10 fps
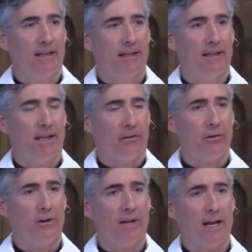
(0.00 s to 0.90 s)
And it
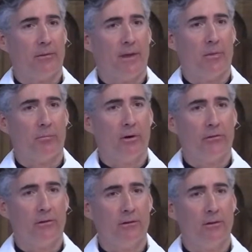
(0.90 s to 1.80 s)
turned out that the
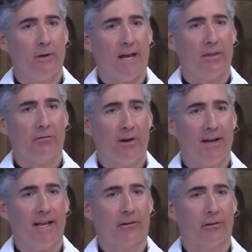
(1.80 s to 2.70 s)
person who had the friend
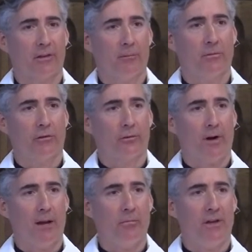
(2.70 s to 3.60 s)
next to them
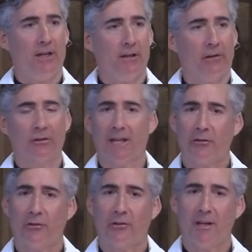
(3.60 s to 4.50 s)
described the hill as less
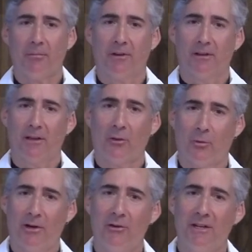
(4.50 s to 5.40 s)
steep than the
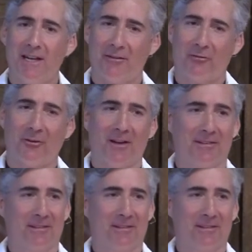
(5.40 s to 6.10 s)
one who didn't have a friend.